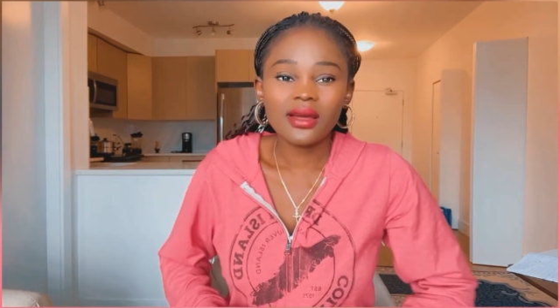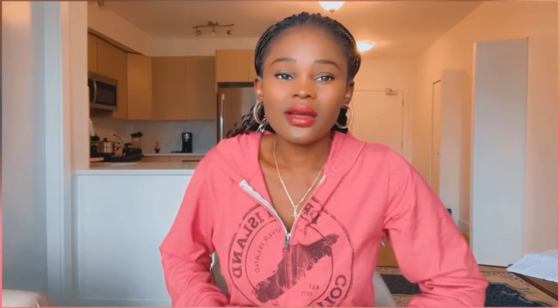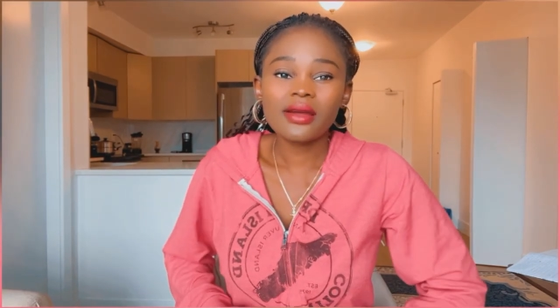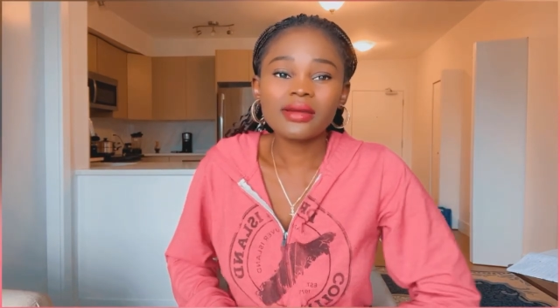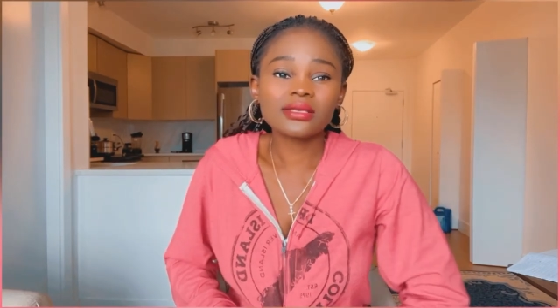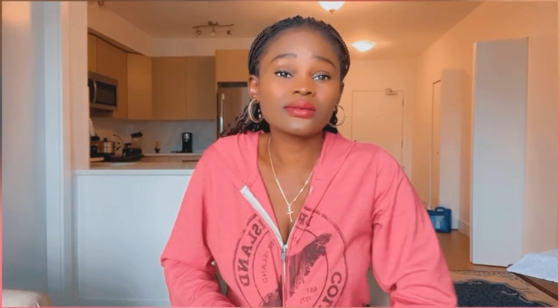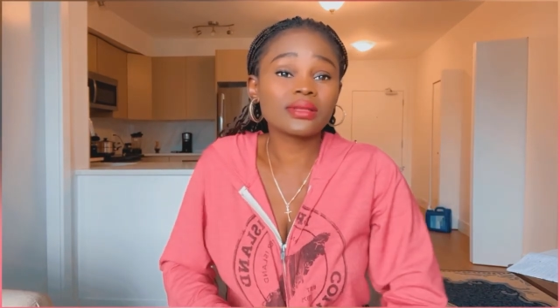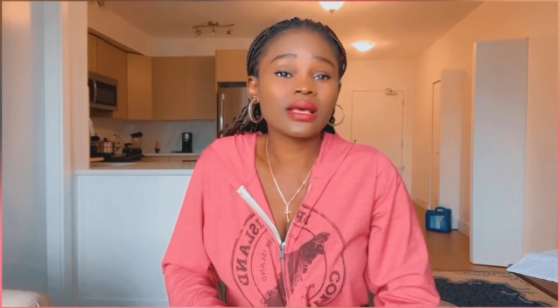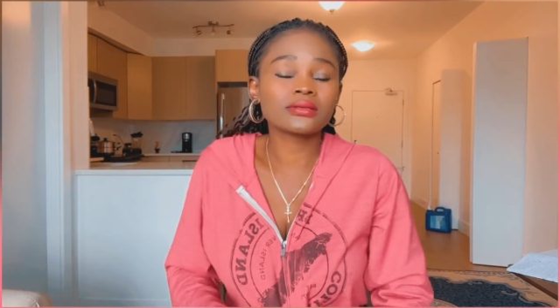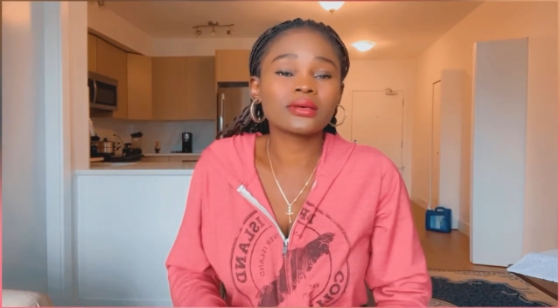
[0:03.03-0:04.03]
Alright, so
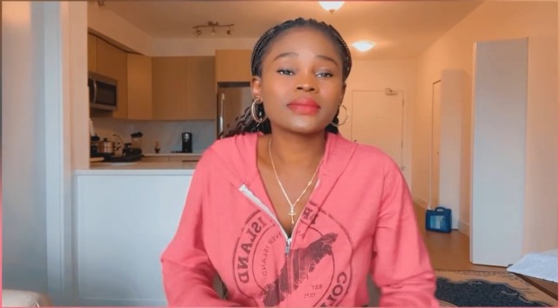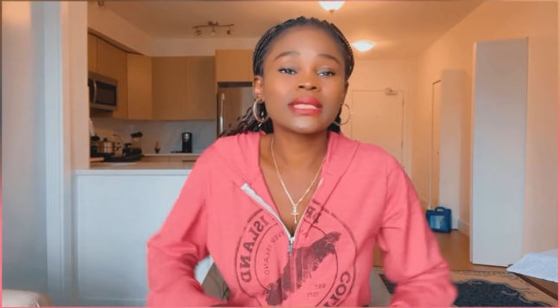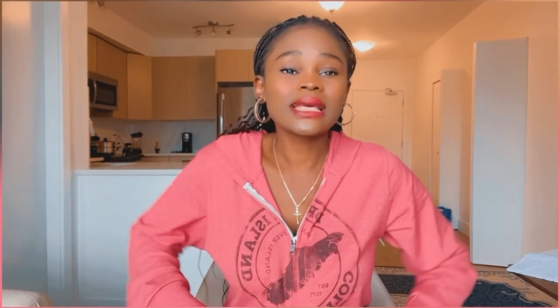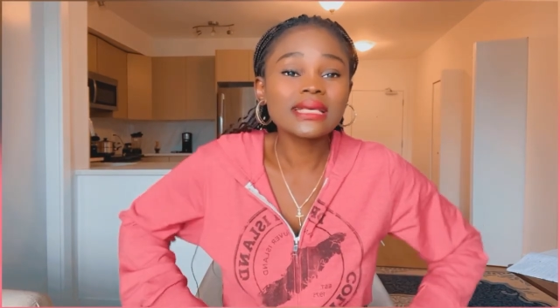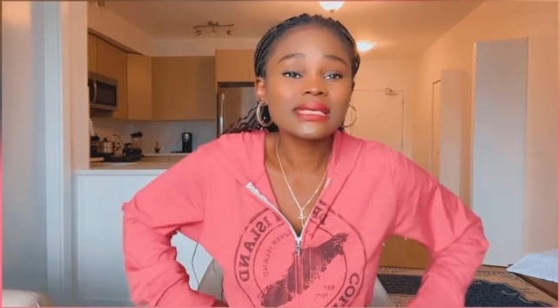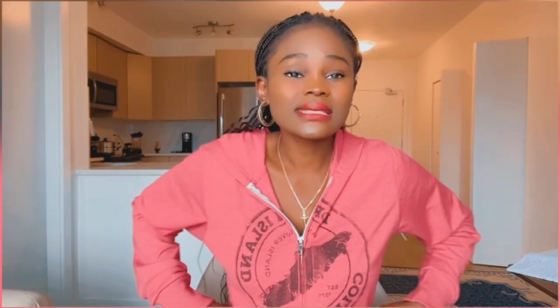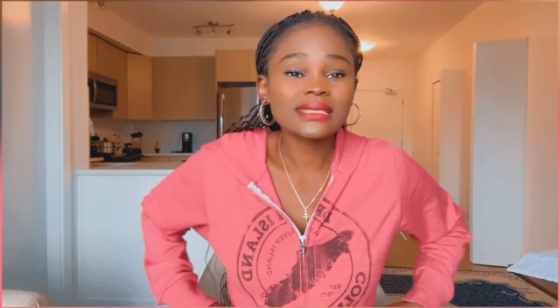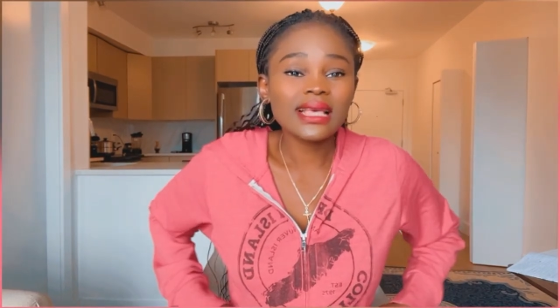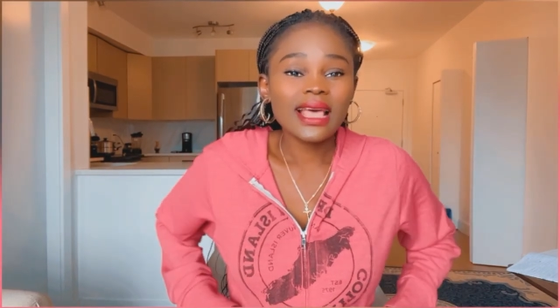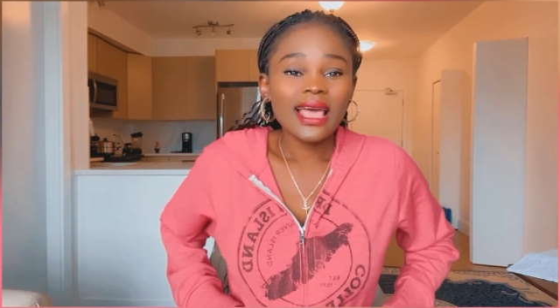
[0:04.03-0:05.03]
there are some things
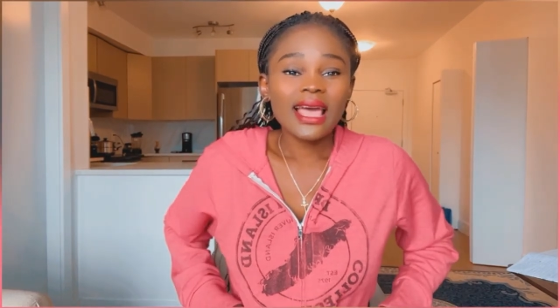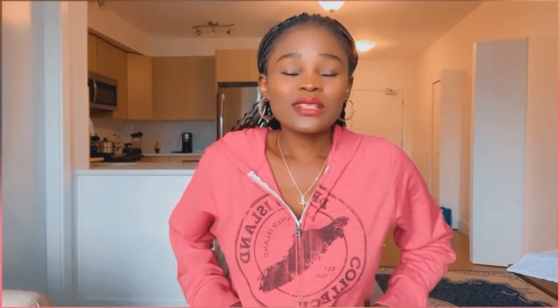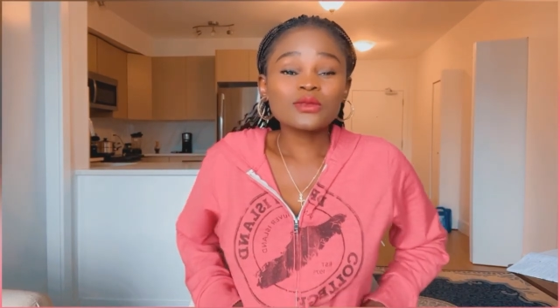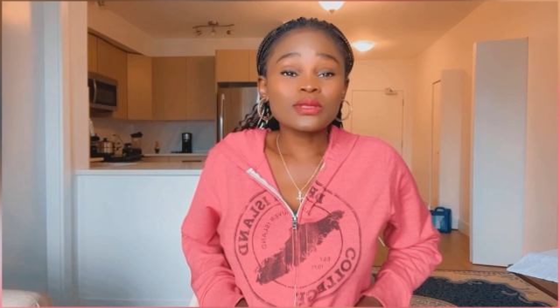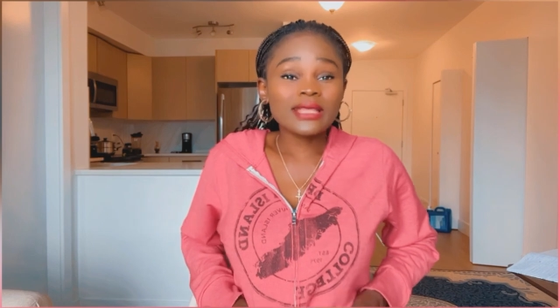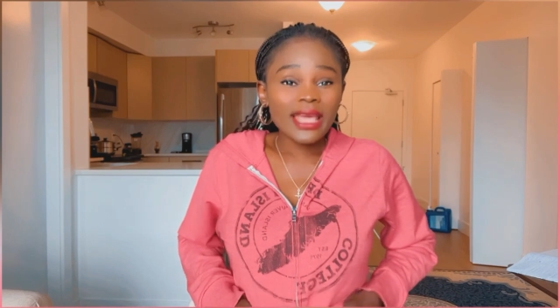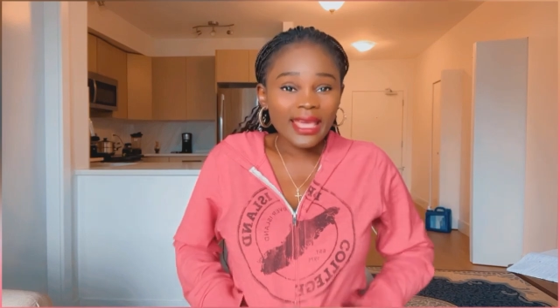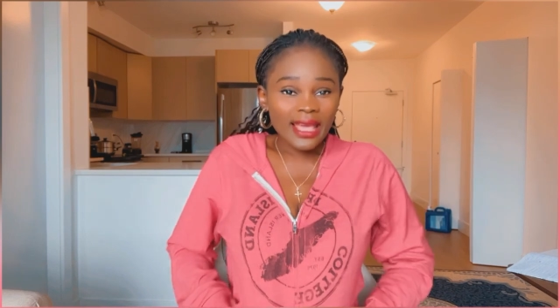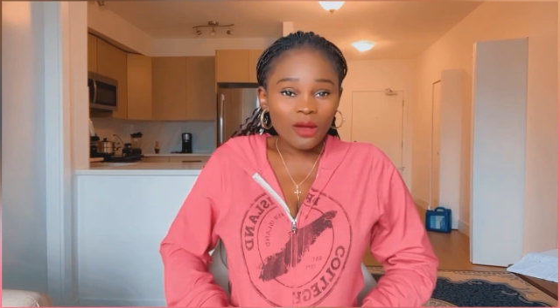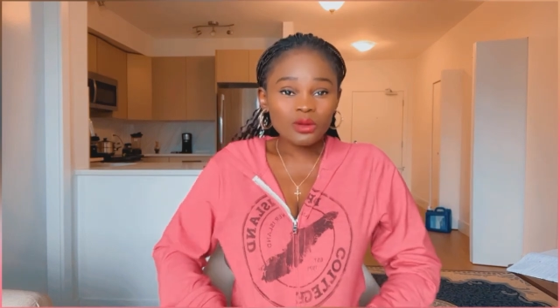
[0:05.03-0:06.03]

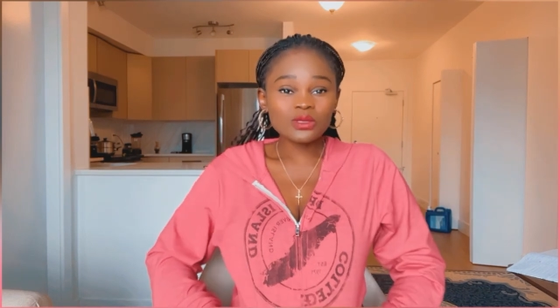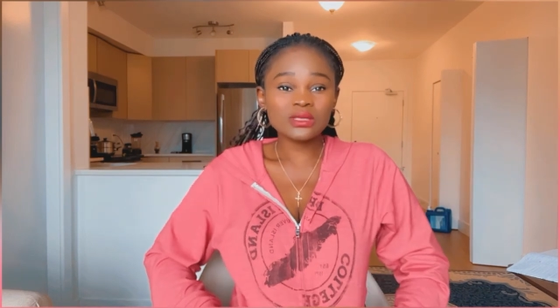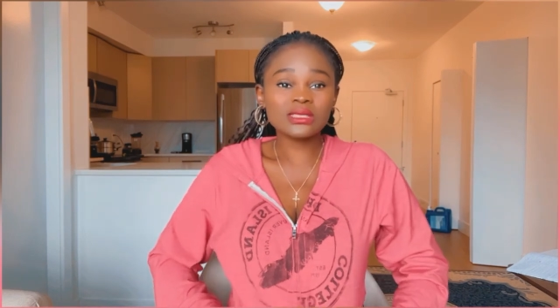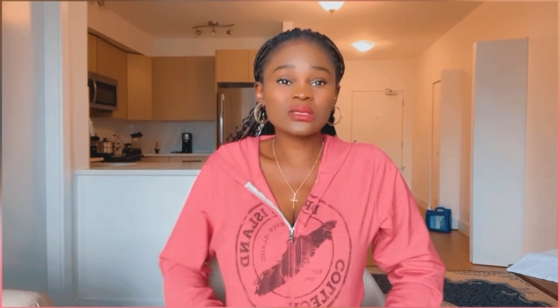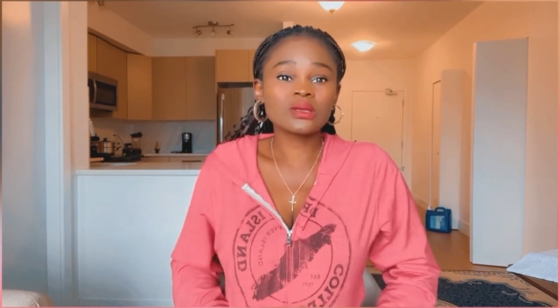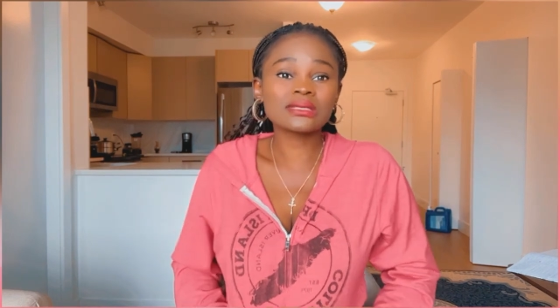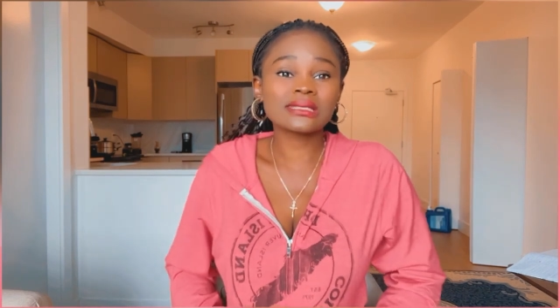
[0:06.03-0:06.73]
today I want to discuss,